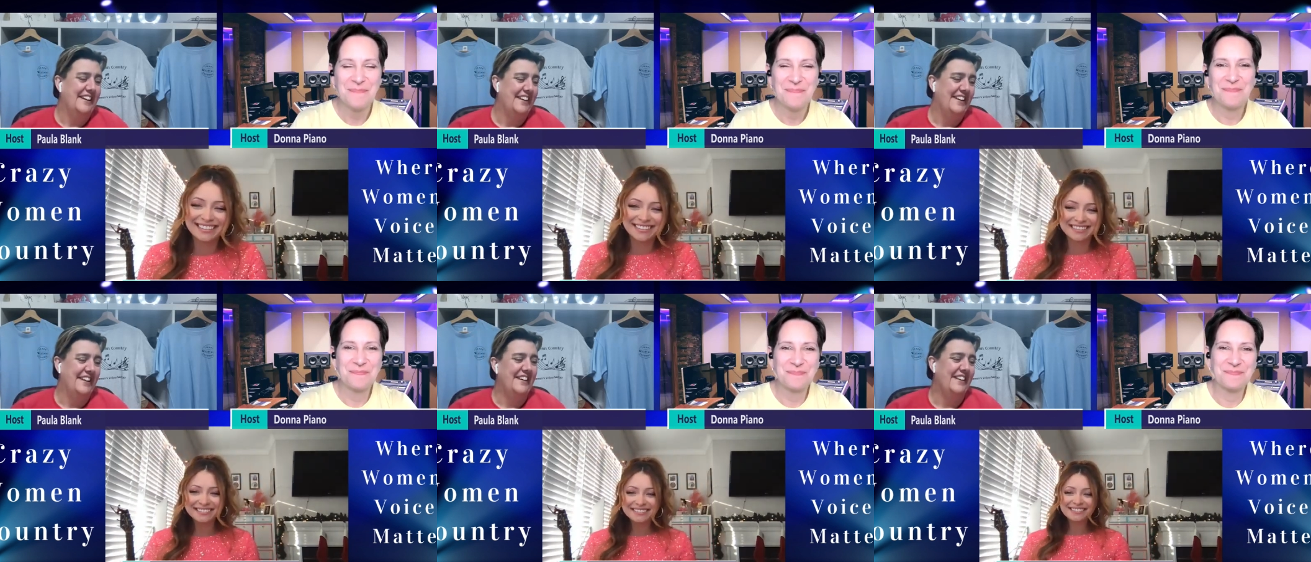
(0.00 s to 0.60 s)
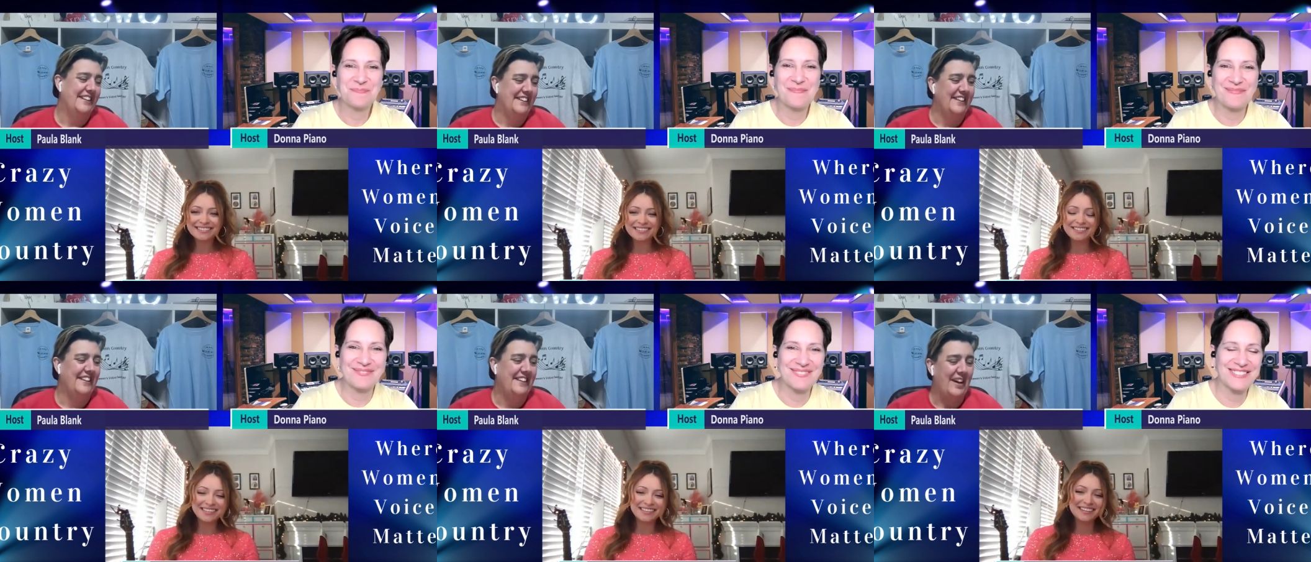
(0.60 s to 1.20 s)

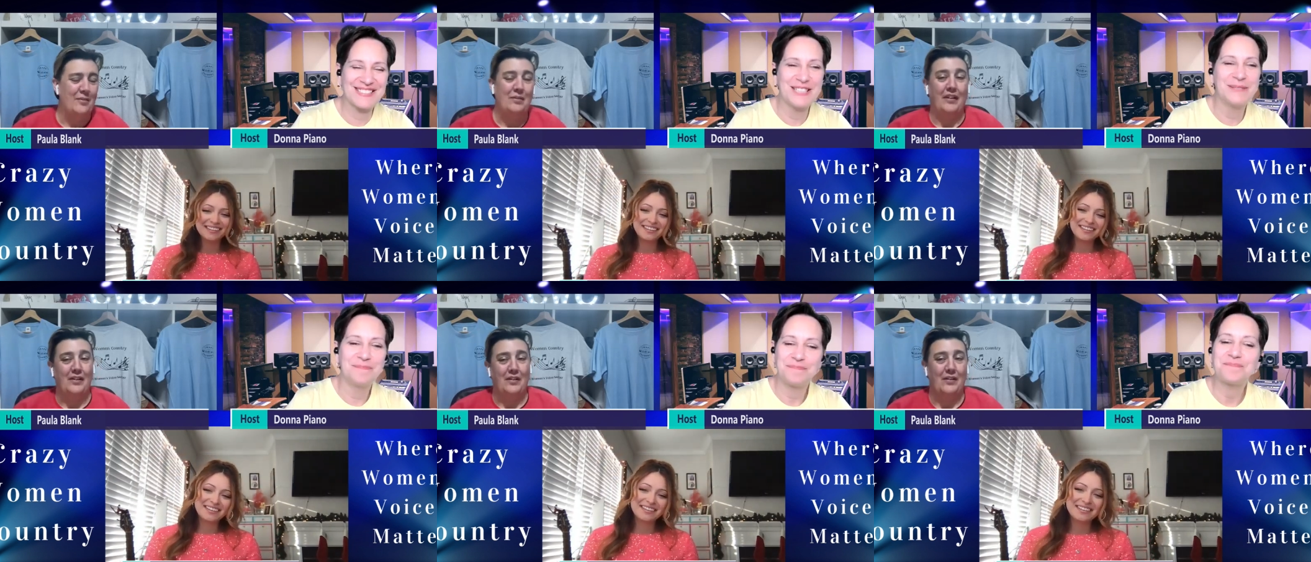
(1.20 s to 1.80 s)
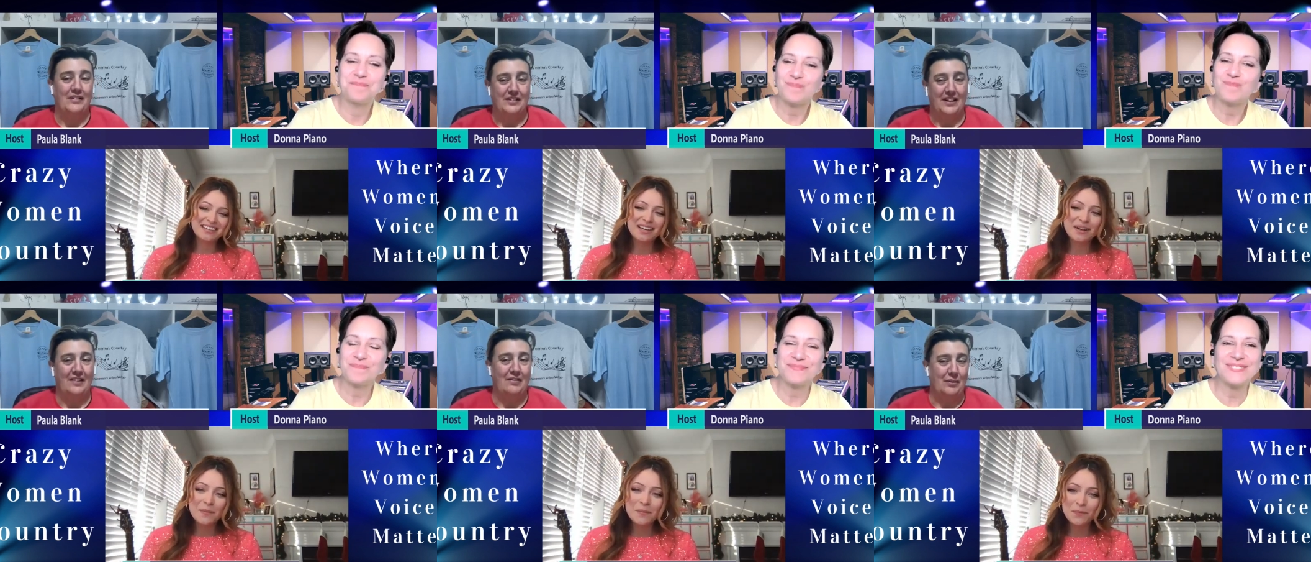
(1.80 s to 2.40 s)
Speaker 1: Oh, that would be very cool,
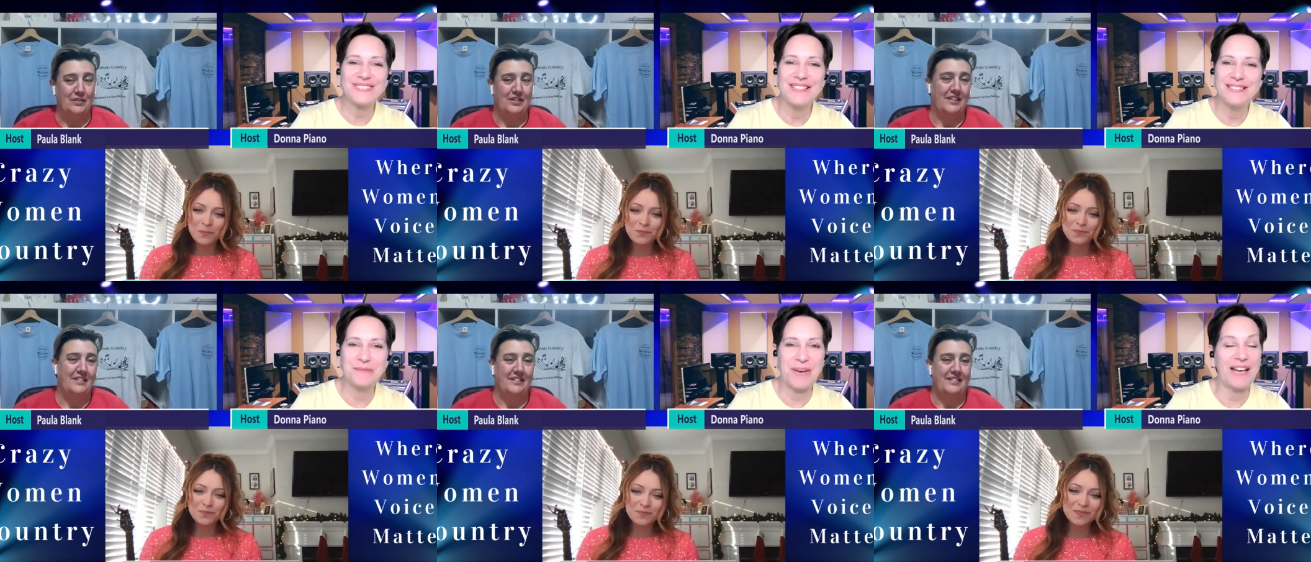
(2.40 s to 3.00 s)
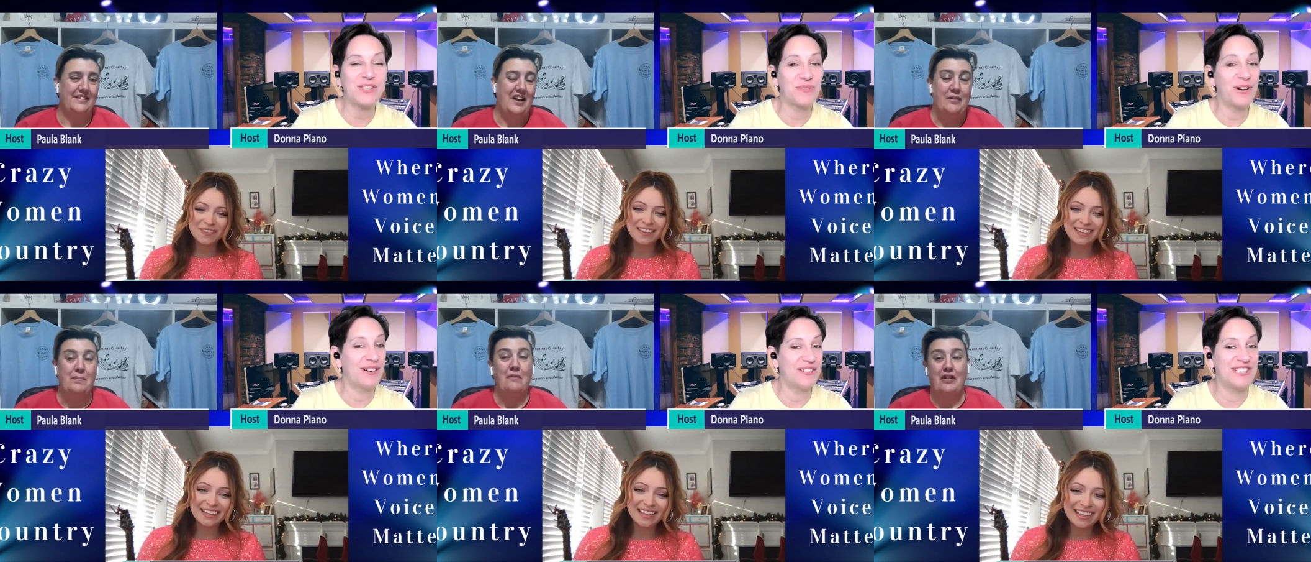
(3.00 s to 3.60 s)
actually. I love to watch that.
Speaker 2: Cats are
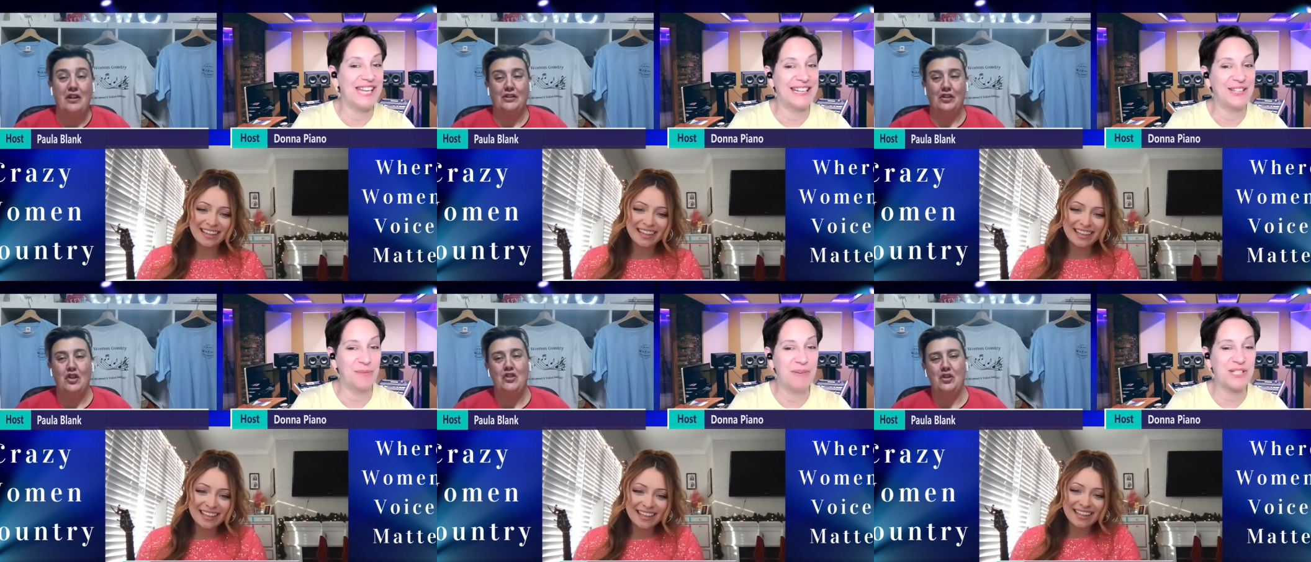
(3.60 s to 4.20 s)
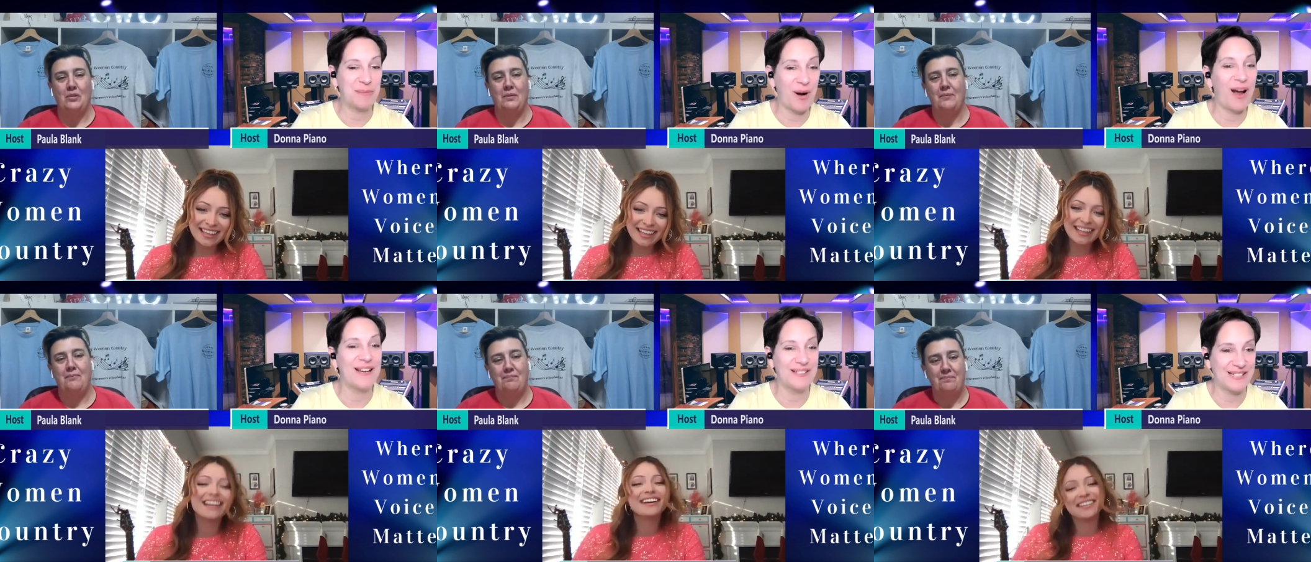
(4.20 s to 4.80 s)
very entertaining. You'd be YouTube.
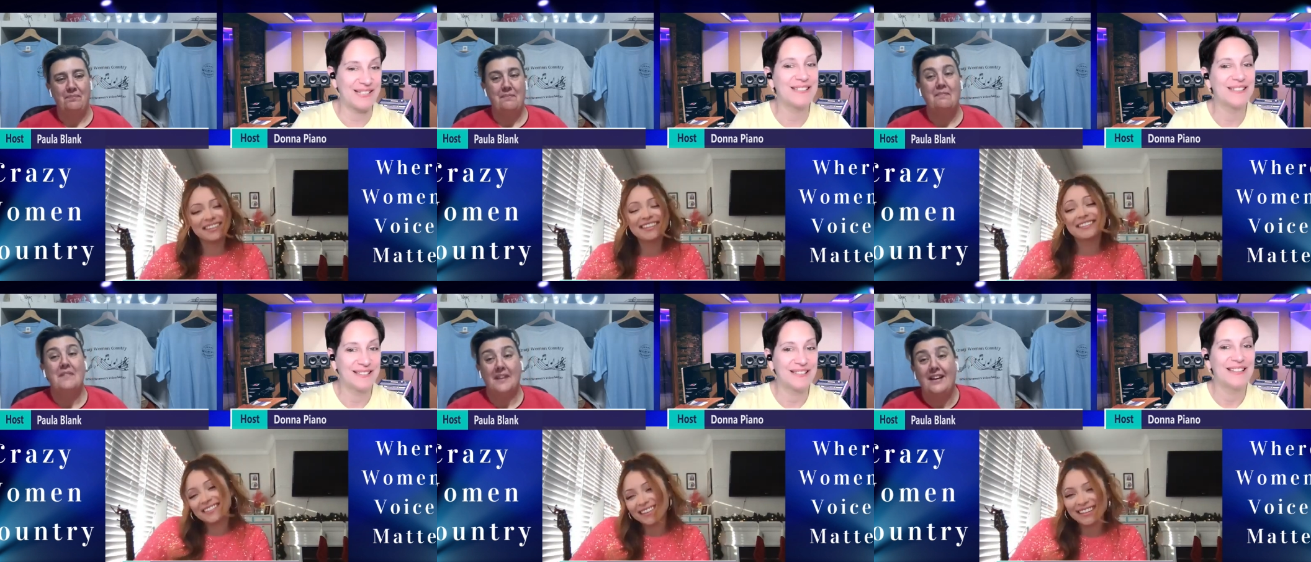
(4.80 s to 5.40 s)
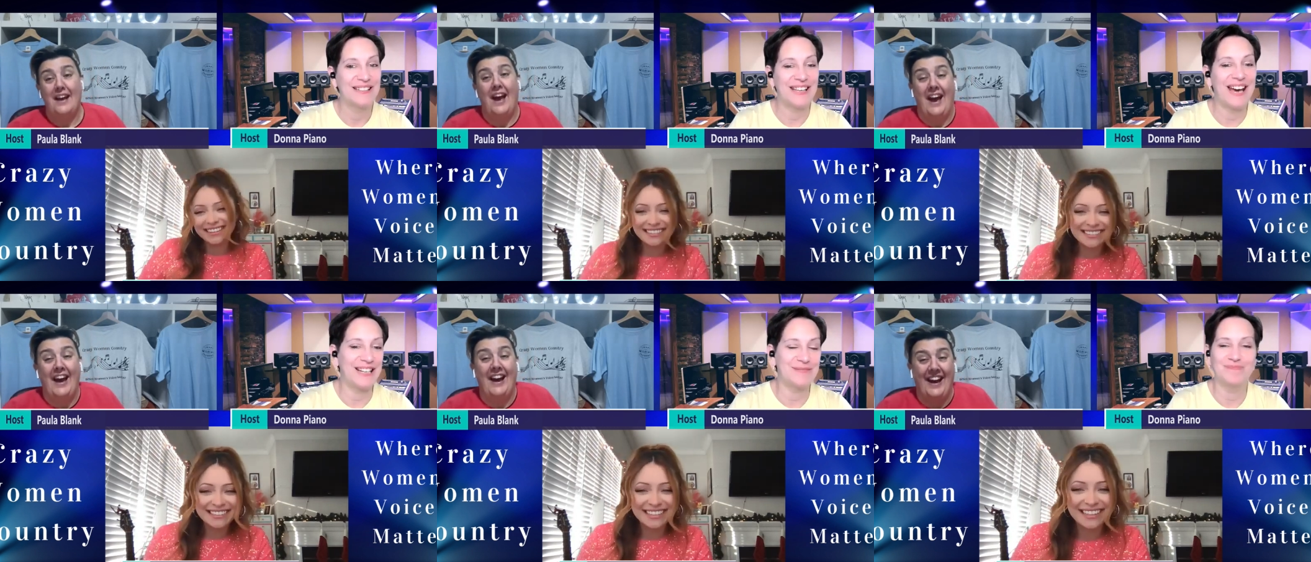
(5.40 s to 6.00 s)
surprised.
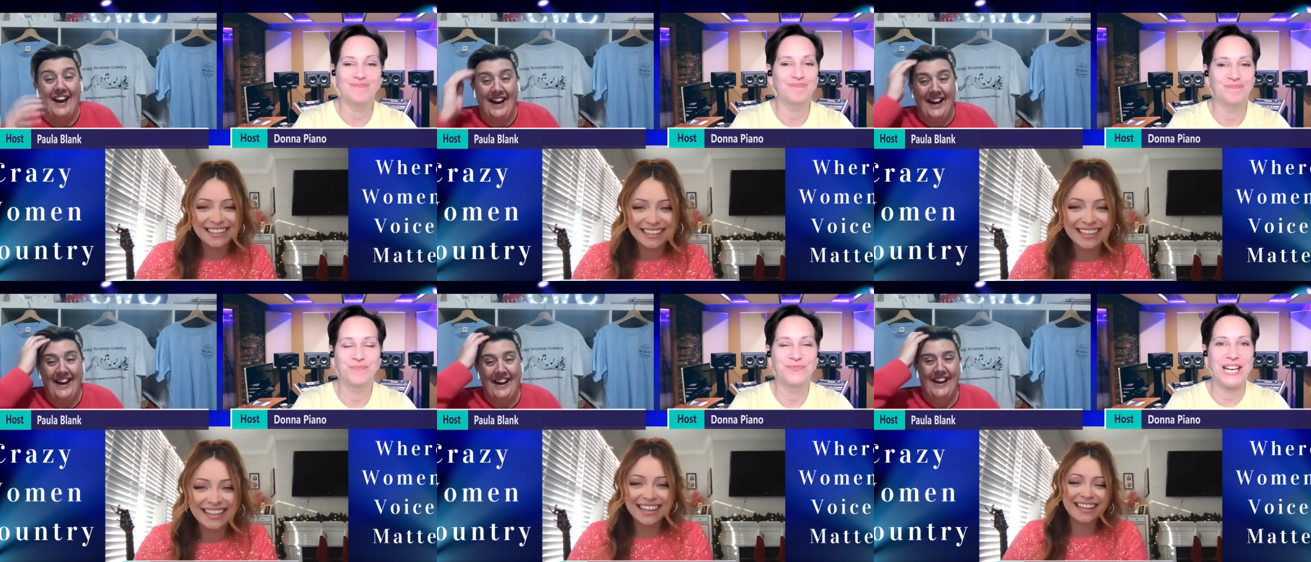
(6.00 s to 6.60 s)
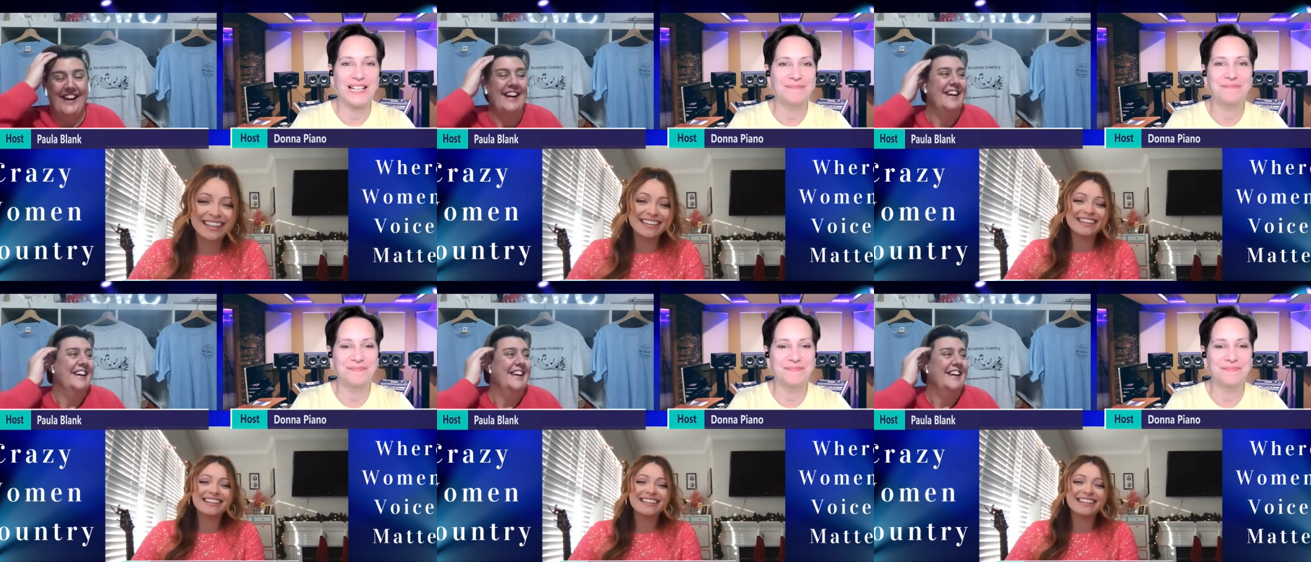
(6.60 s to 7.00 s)
Yeah. Yeah.